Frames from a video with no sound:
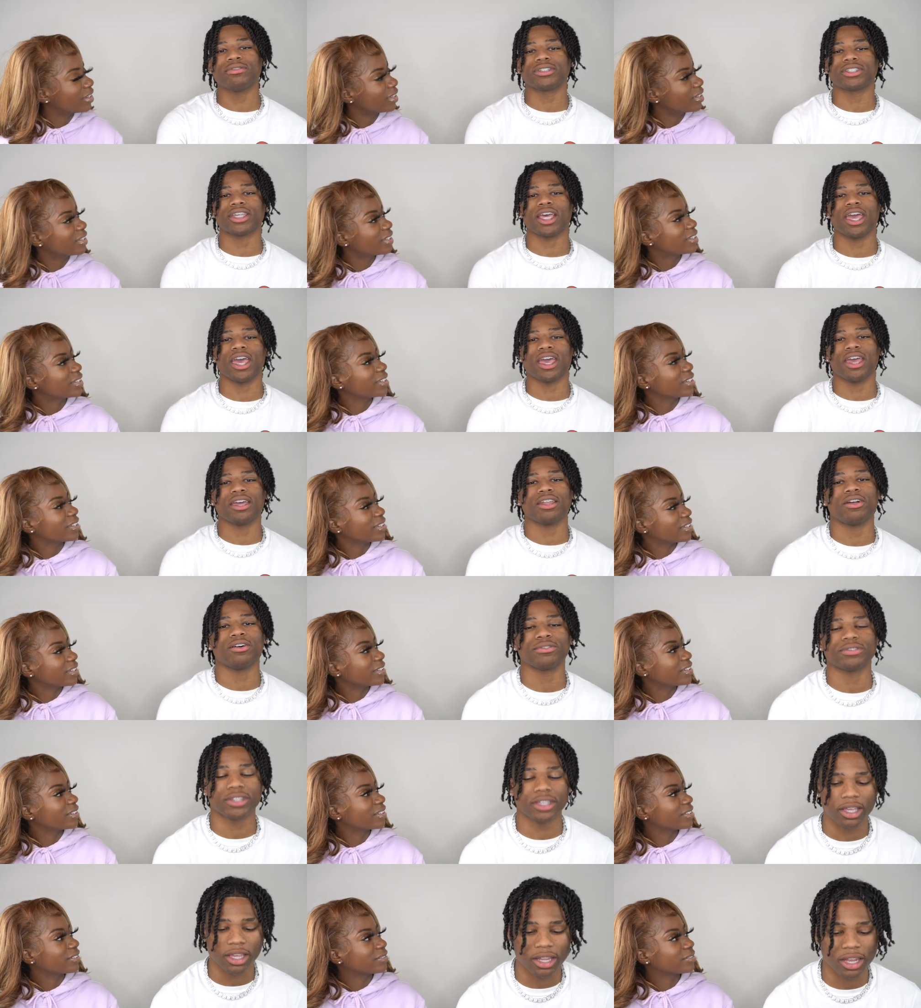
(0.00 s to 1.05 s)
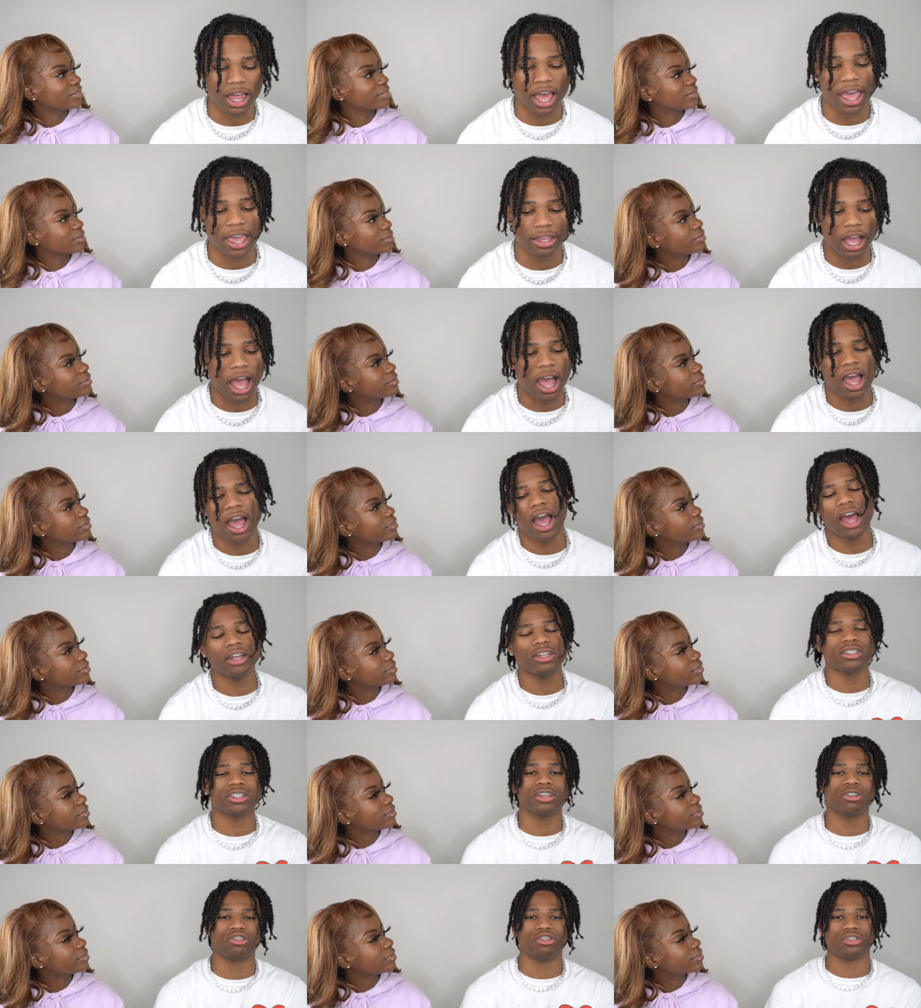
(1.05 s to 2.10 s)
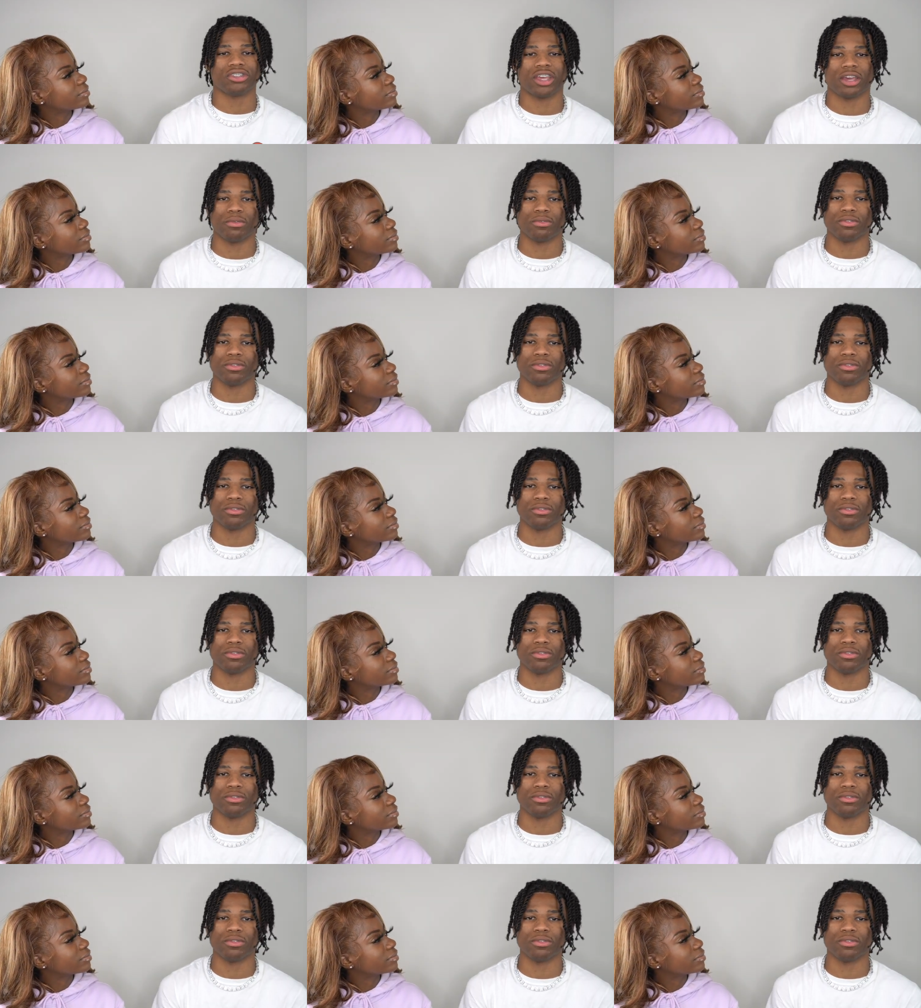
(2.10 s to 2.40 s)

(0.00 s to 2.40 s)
Speaker 1: I'm saying. I'm saying like I, I understand what you're saying.